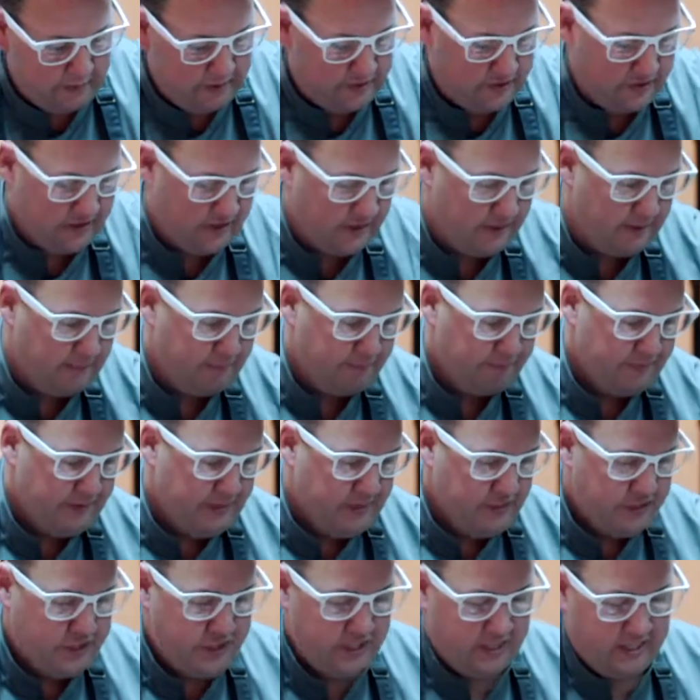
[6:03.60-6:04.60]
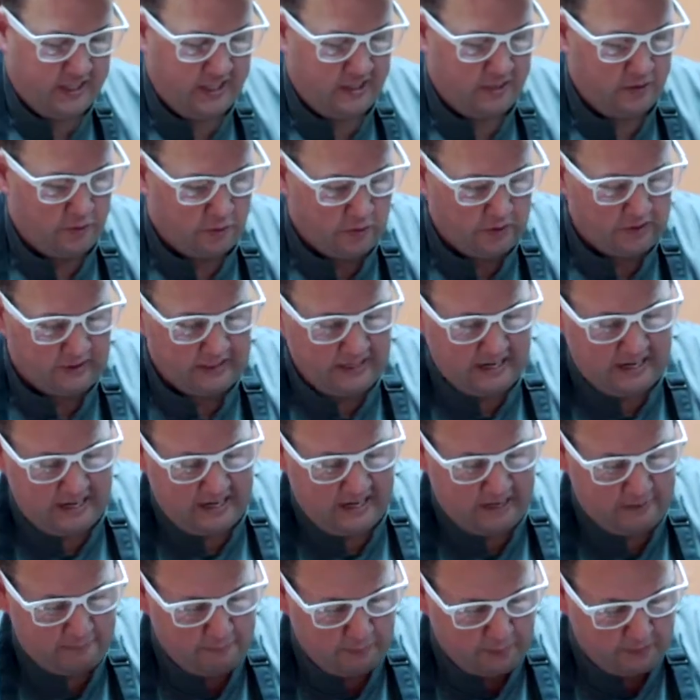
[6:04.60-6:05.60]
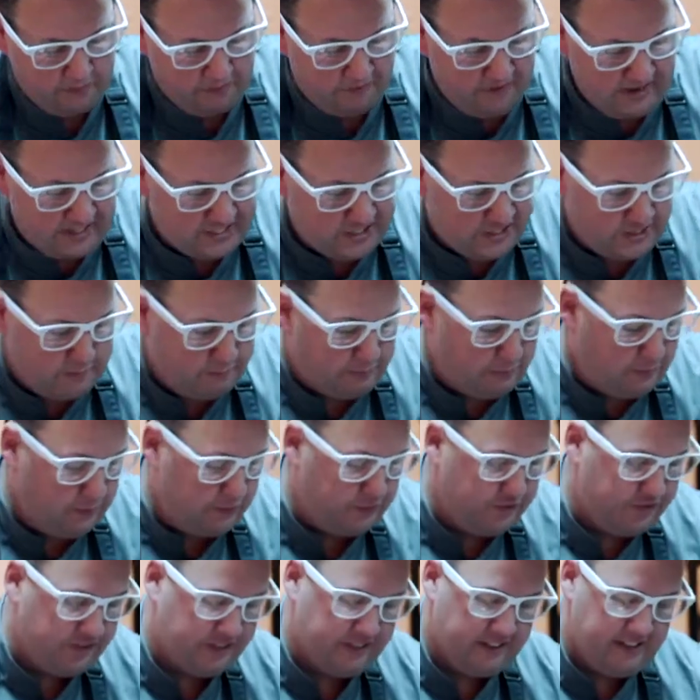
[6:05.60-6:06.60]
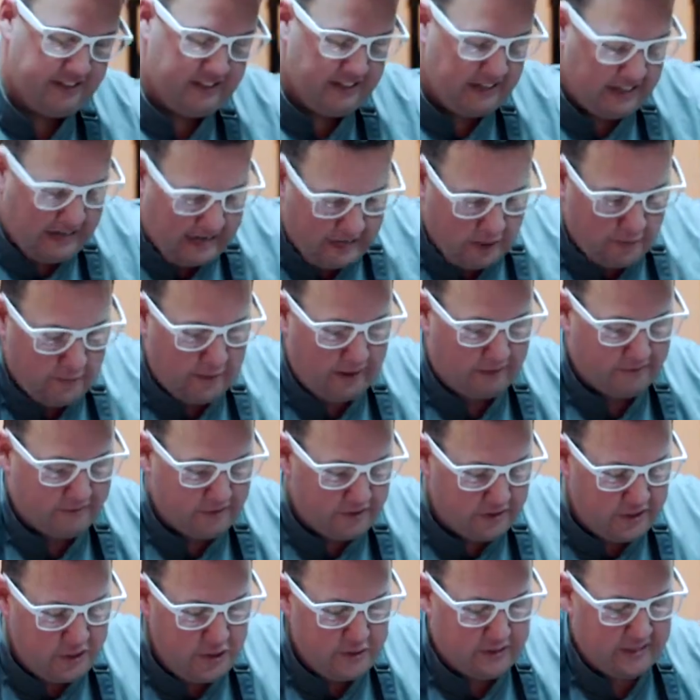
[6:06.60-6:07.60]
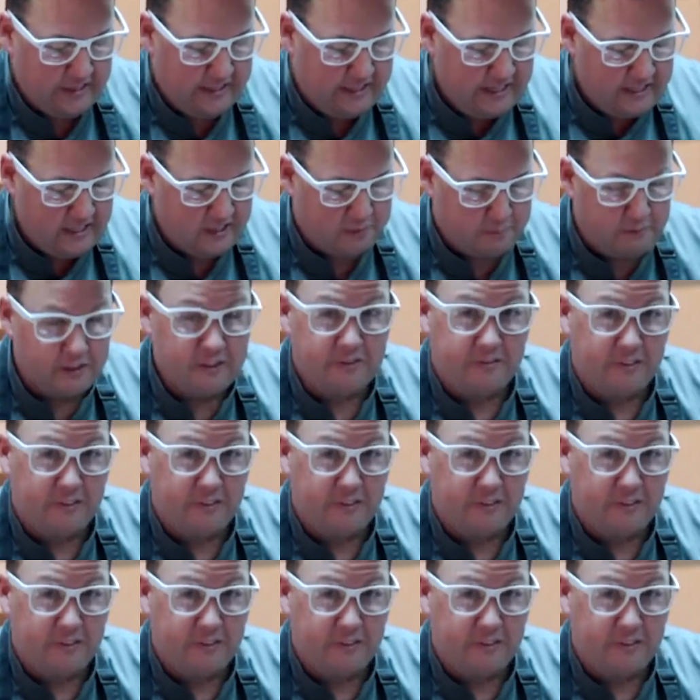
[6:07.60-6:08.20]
with chicken or lamb or vegetables. However you can get as much